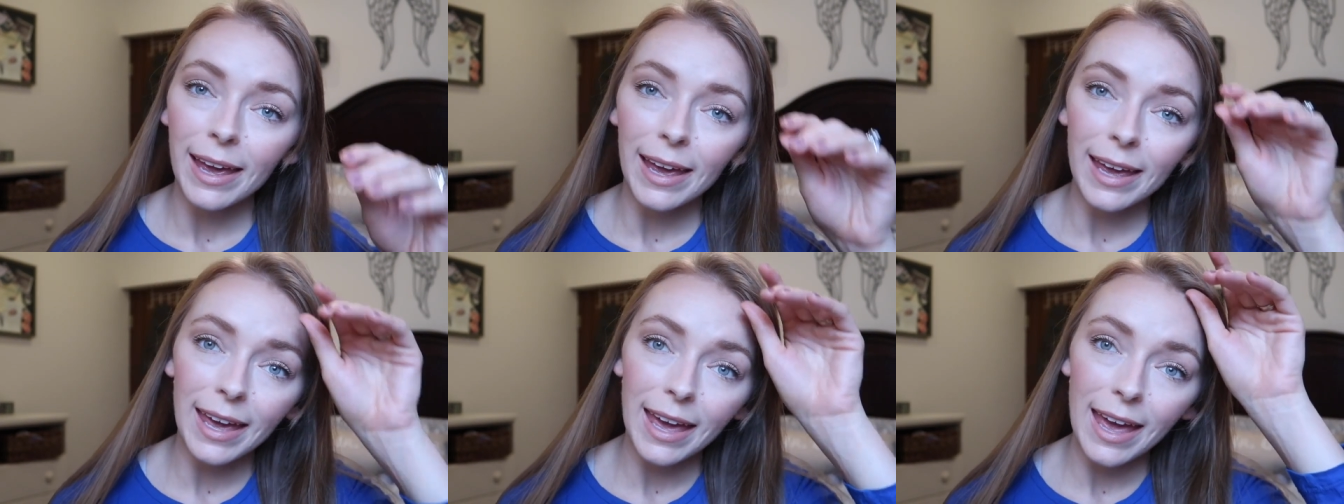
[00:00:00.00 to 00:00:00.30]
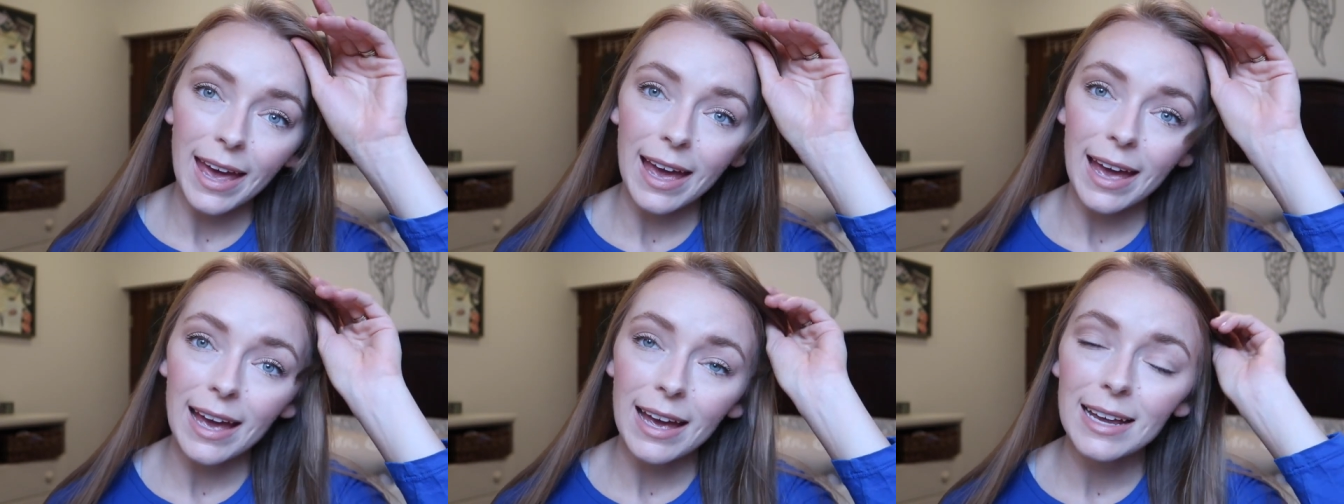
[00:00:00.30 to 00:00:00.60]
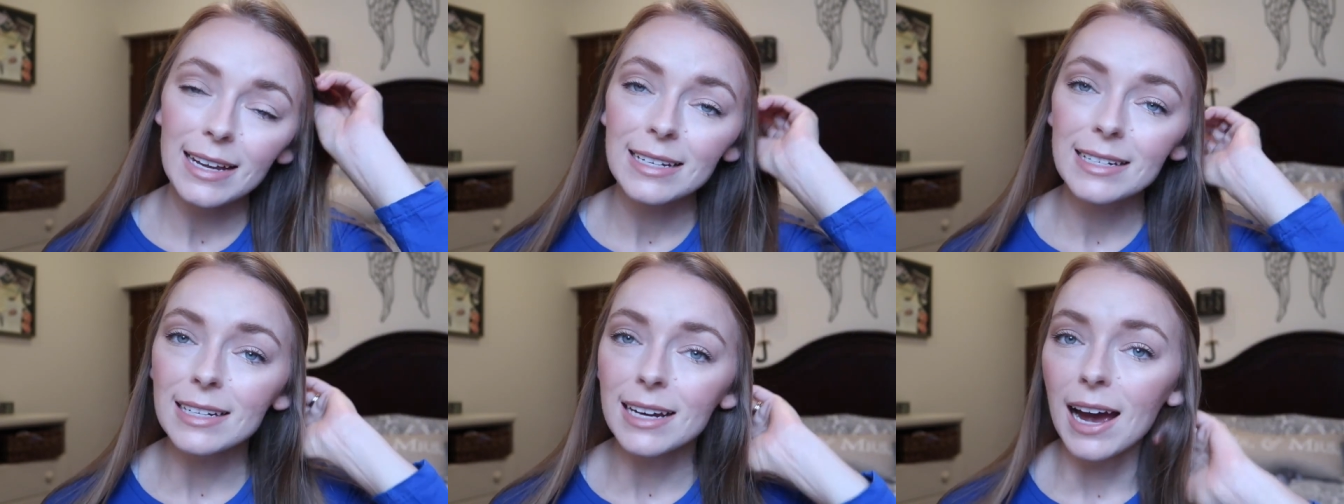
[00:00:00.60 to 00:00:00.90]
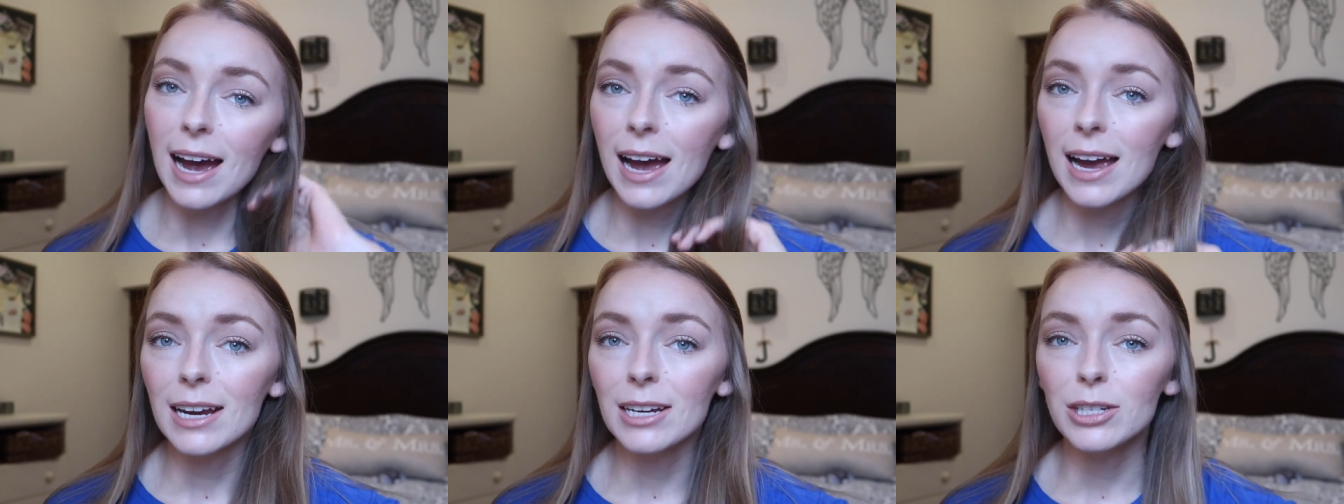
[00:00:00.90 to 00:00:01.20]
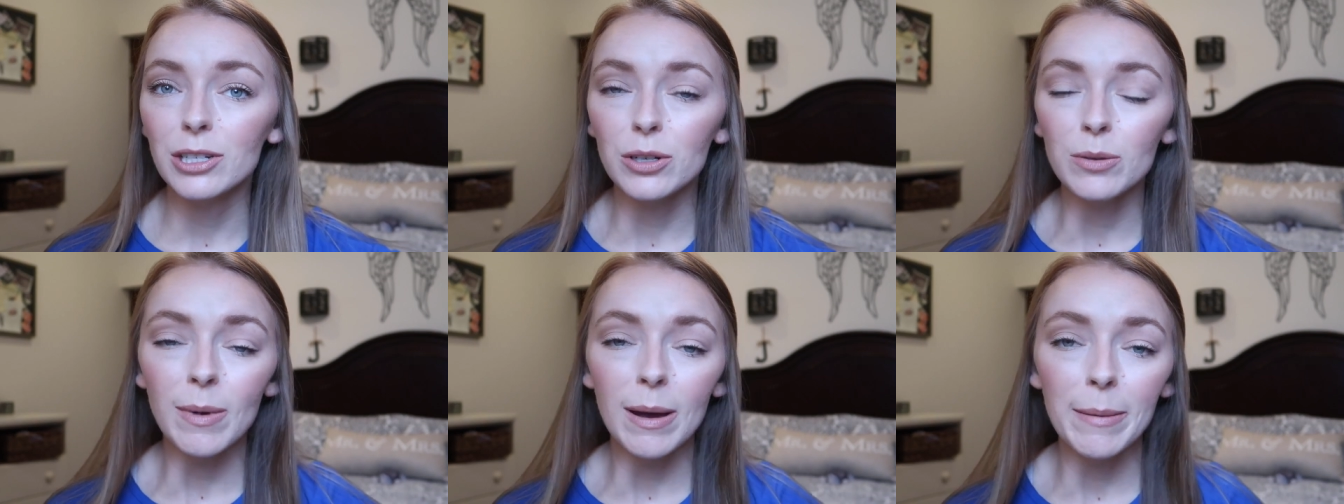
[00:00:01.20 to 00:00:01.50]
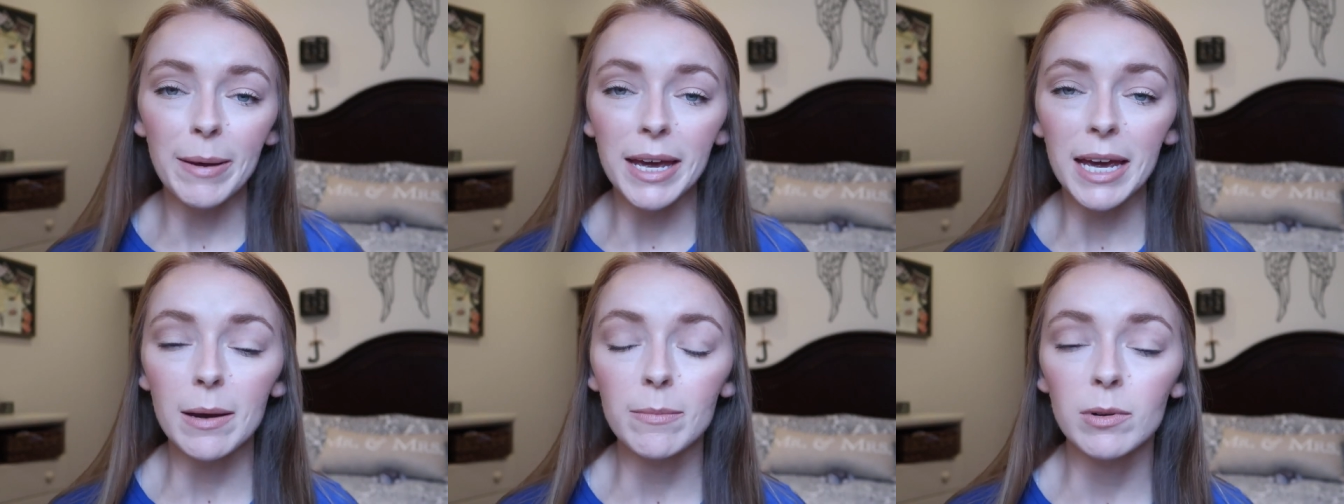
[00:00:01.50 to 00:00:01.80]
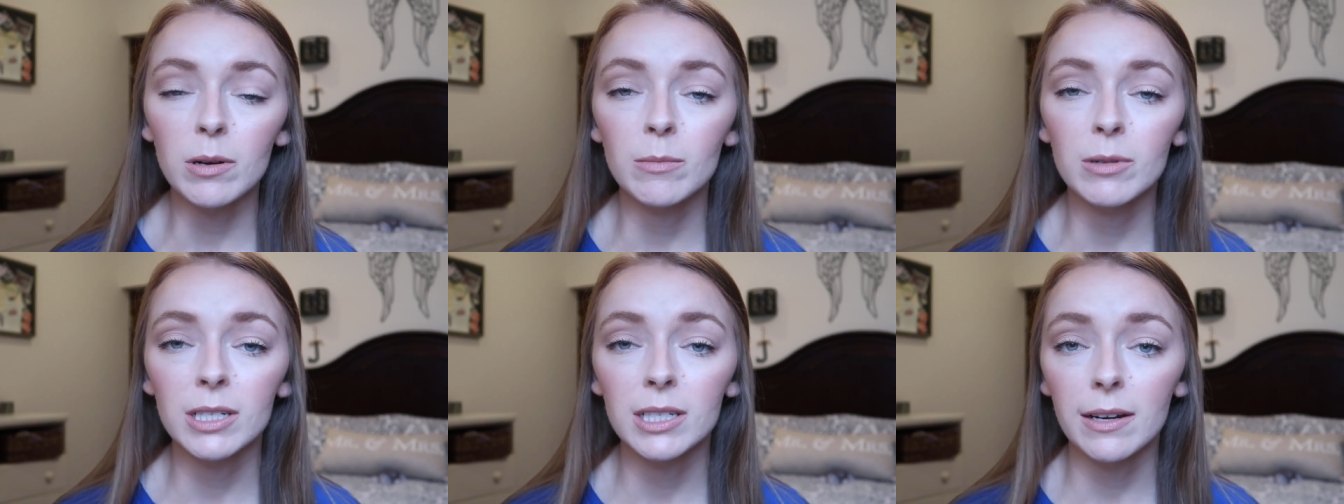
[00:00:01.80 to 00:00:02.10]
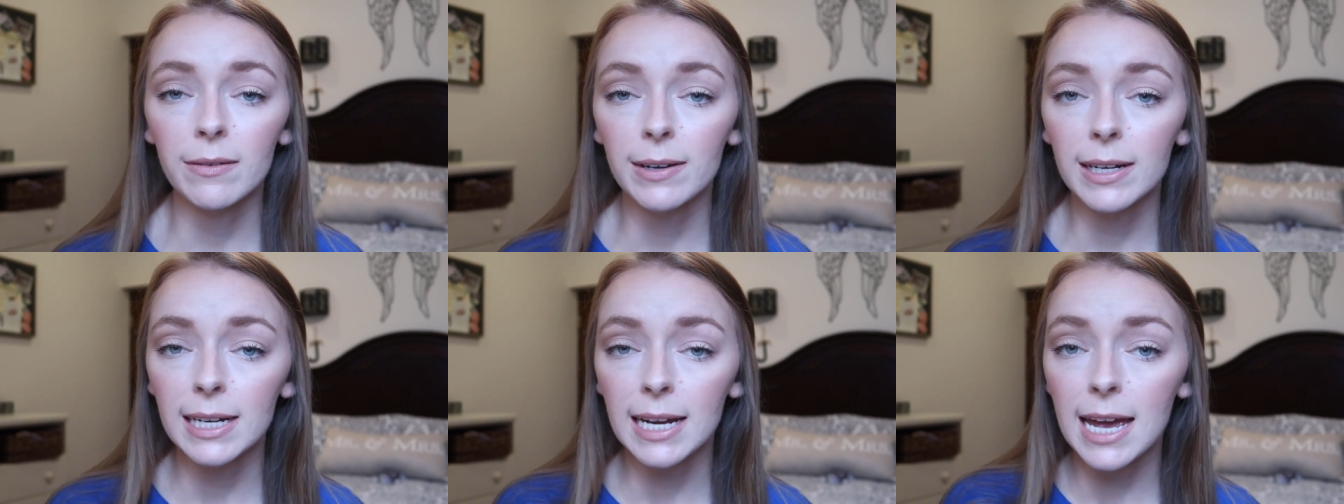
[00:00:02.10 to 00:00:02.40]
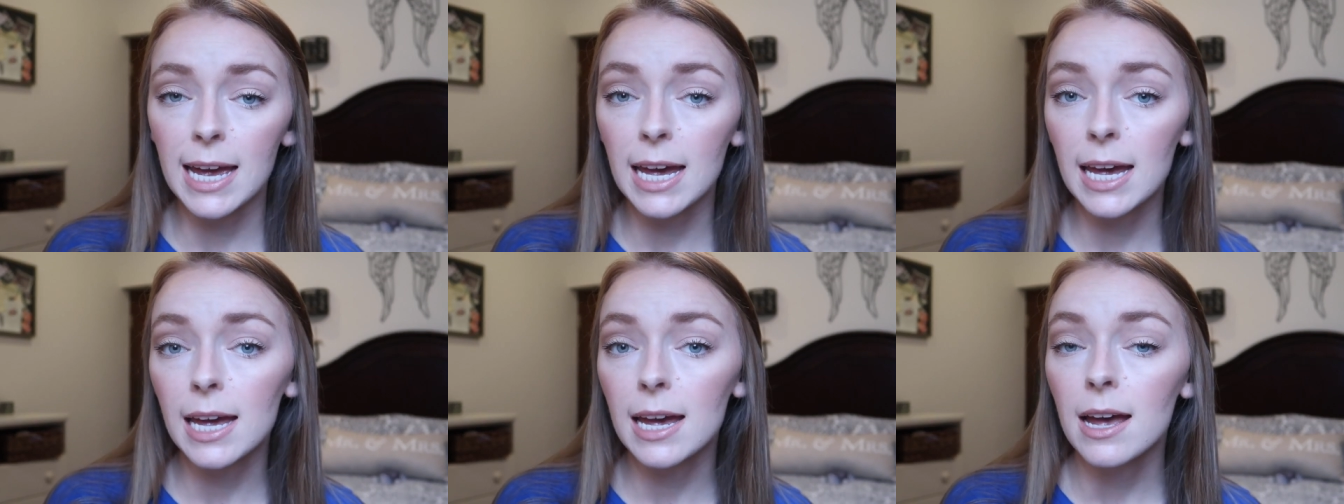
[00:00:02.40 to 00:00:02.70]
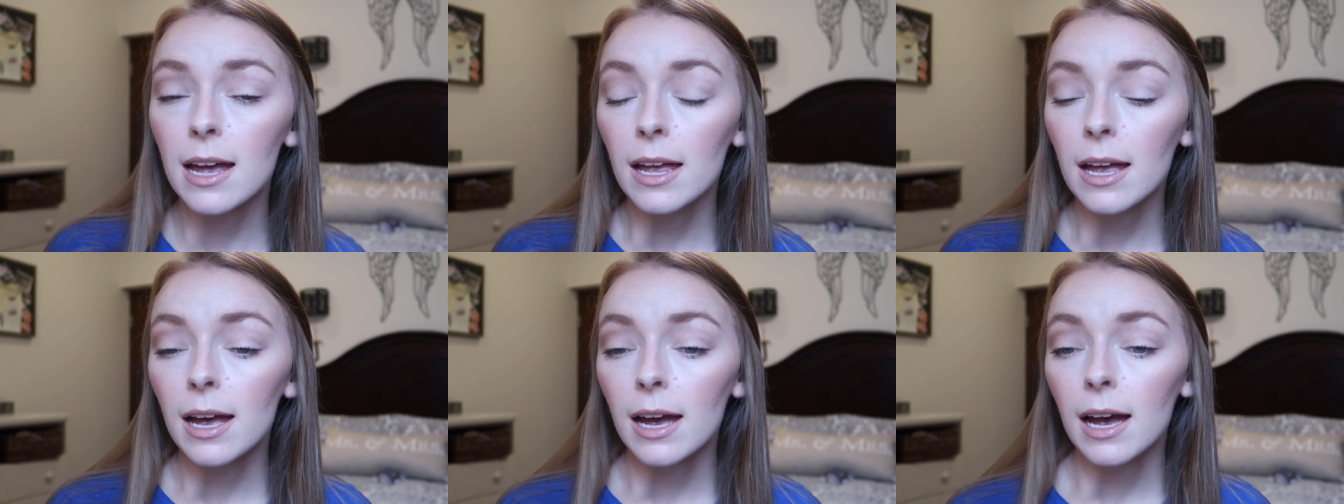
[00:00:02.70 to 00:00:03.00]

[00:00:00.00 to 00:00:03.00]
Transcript: and I do my makeup almost every day.